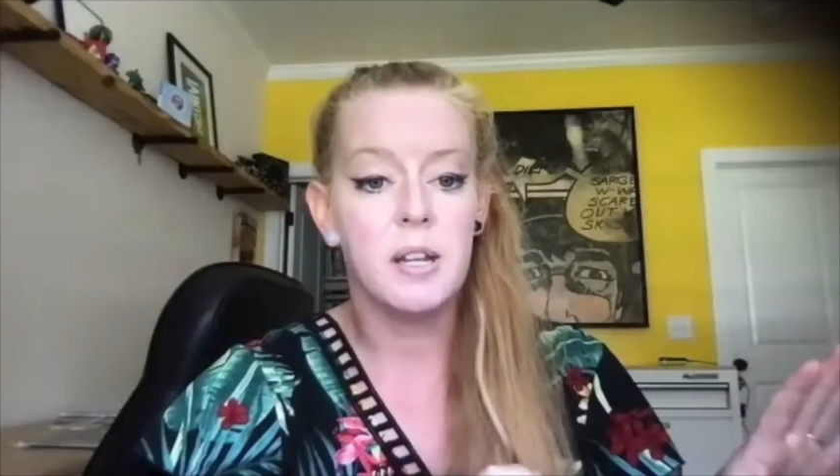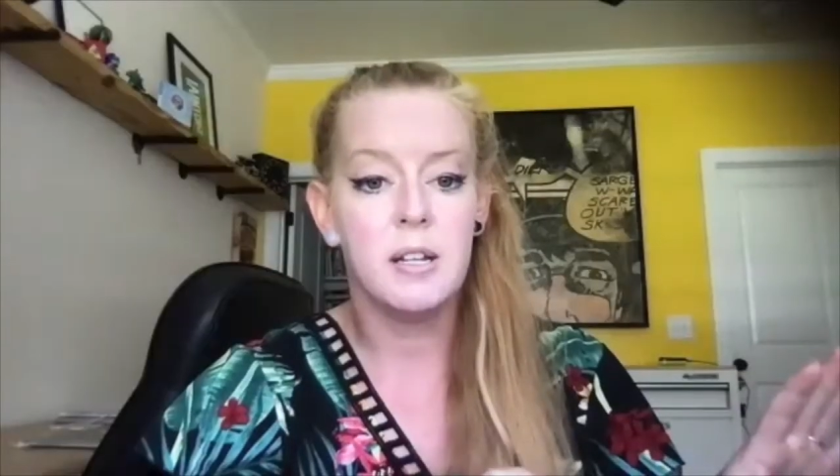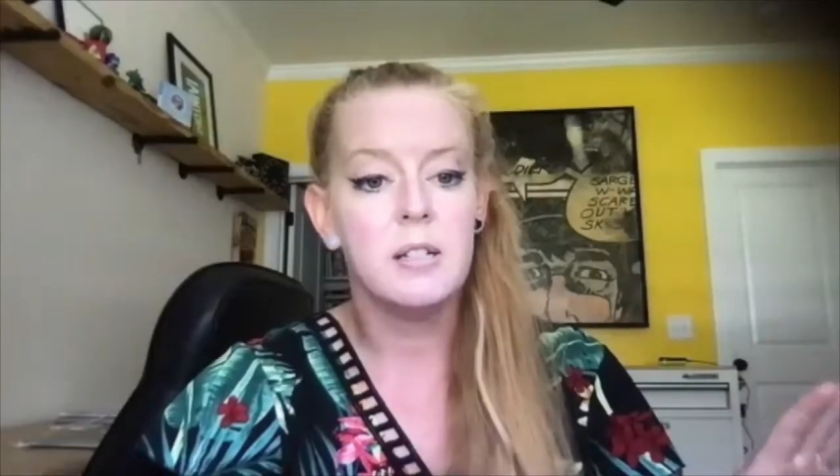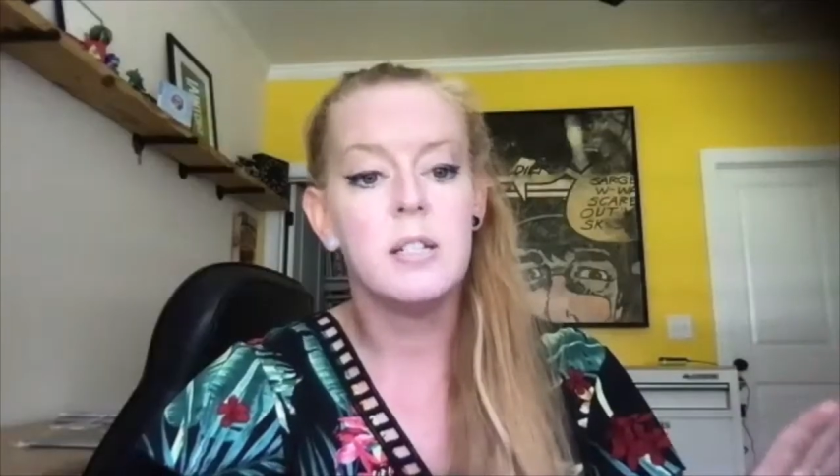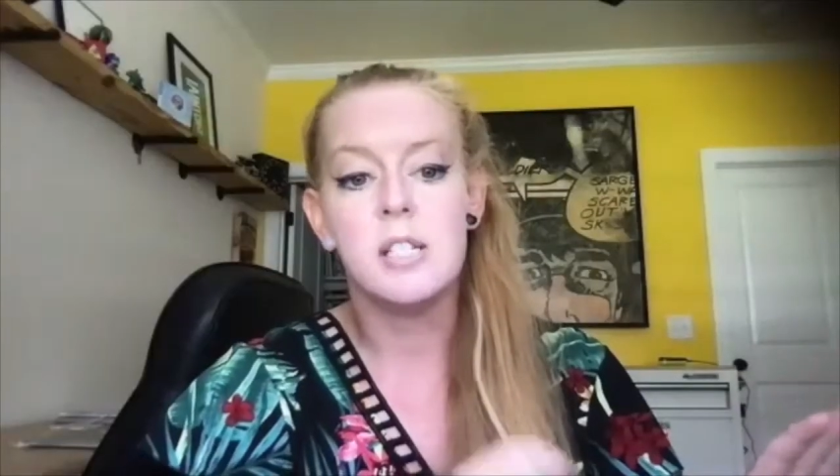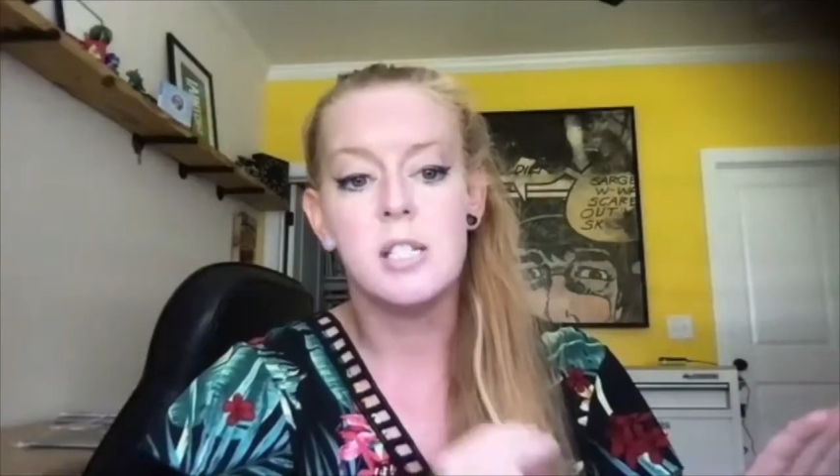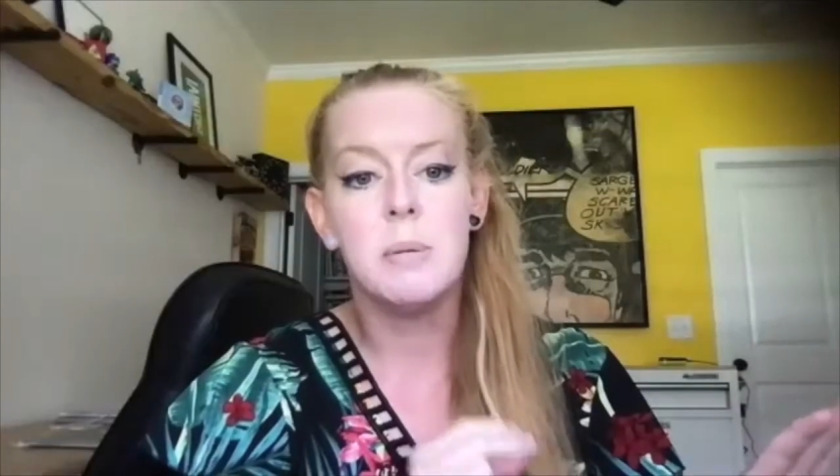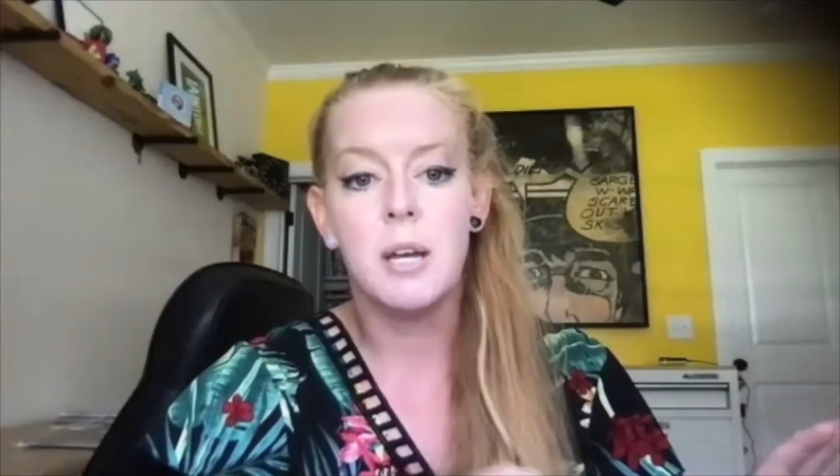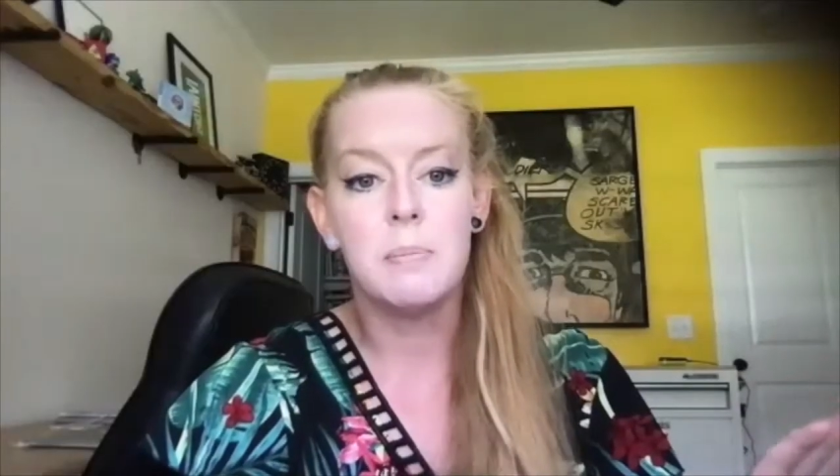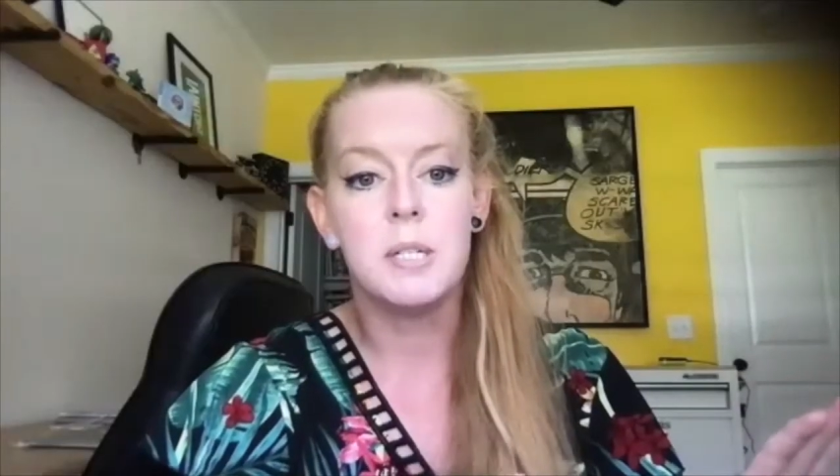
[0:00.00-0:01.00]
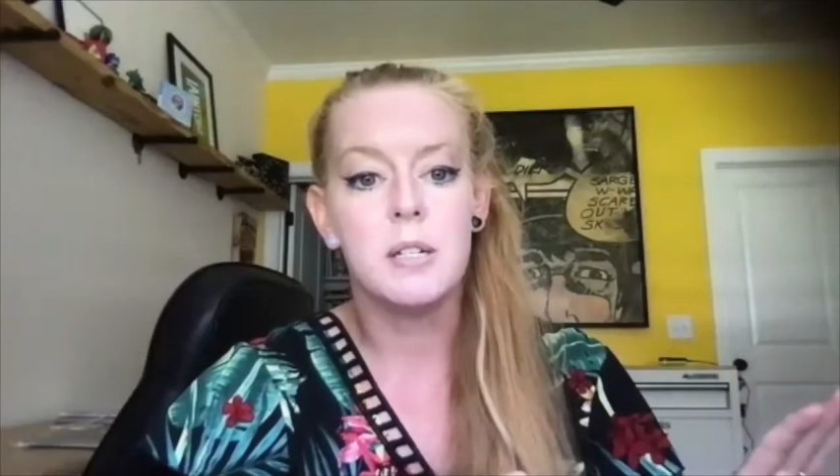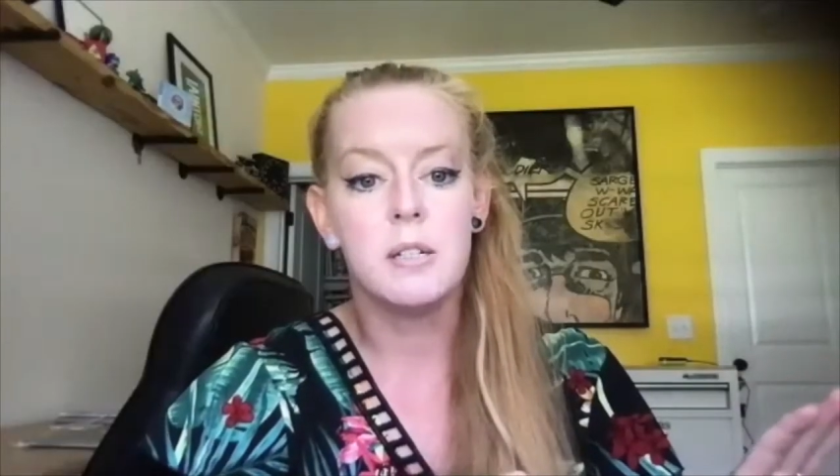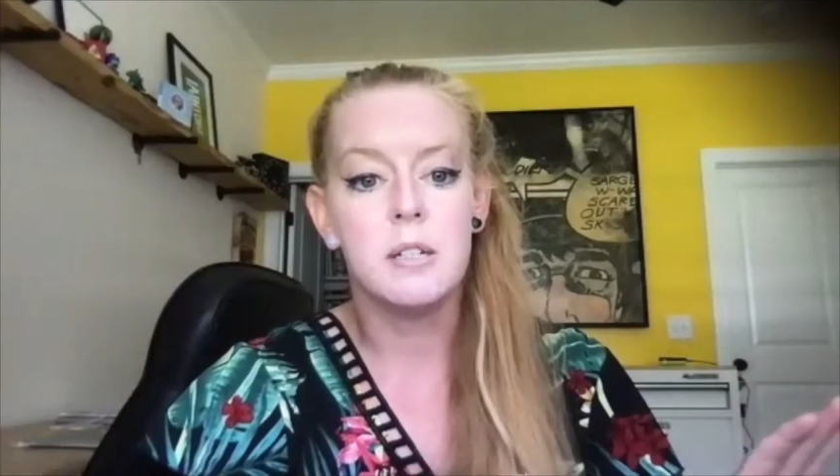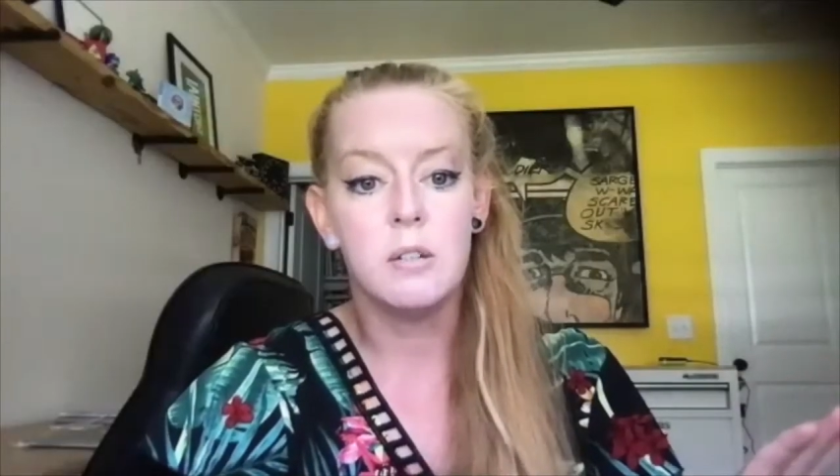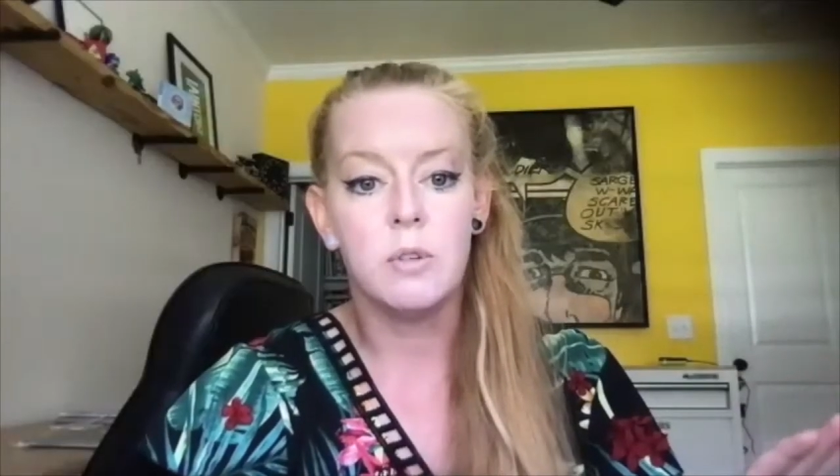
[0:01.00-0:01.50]
and it needs to be
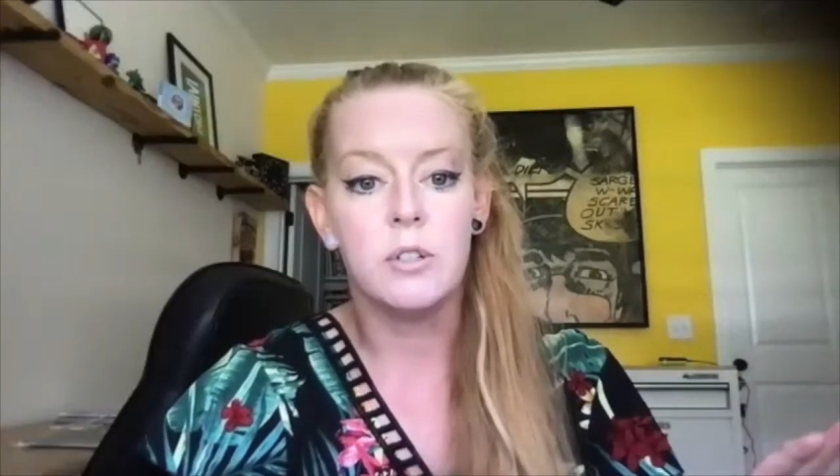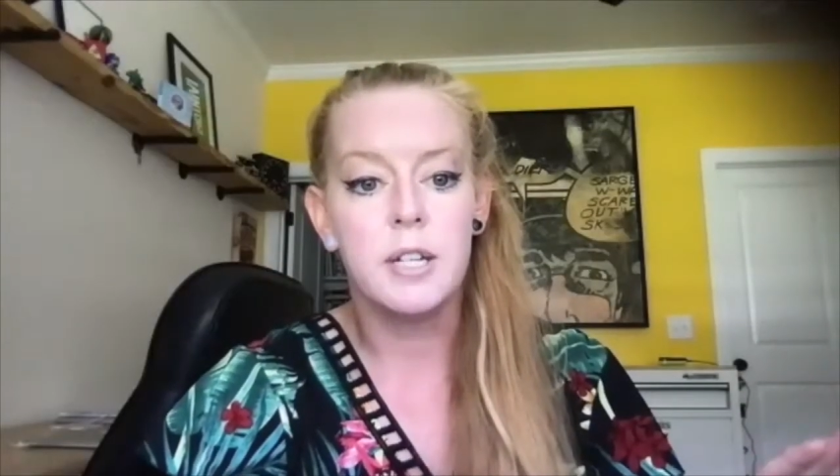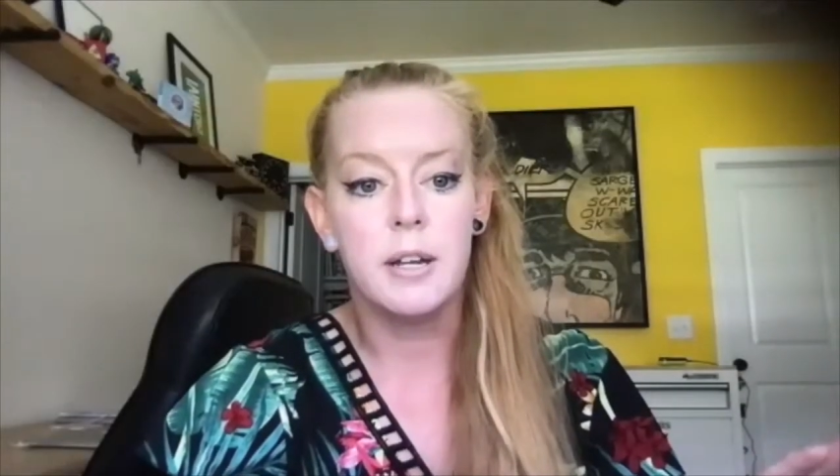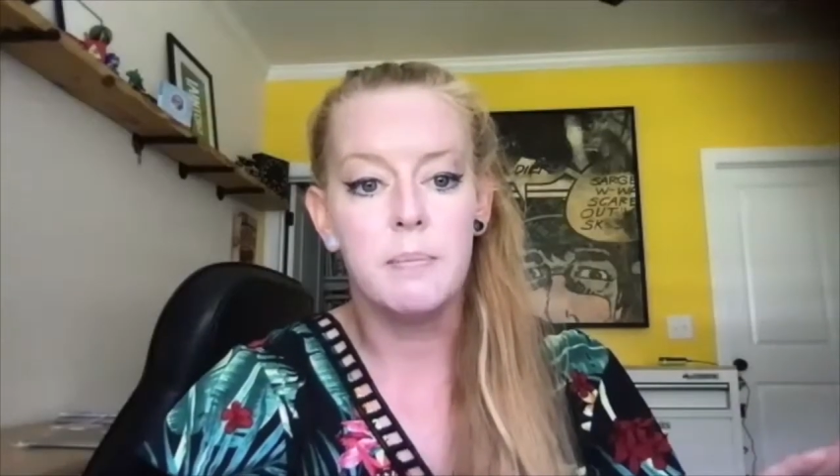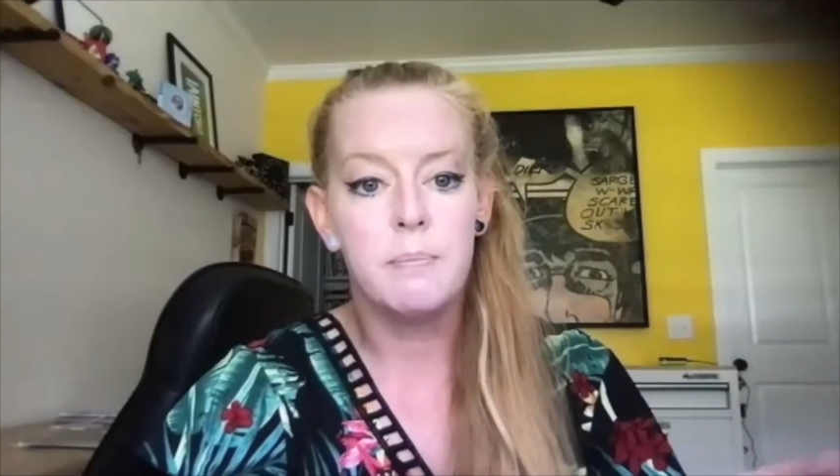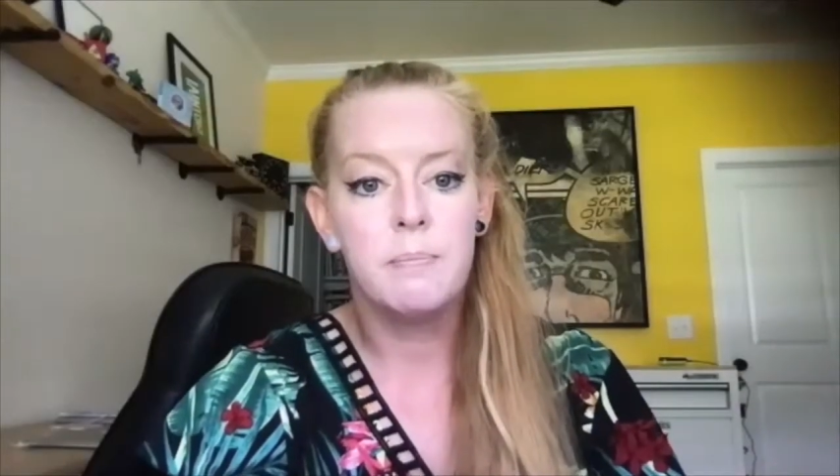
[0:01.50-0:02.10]
updated in real time.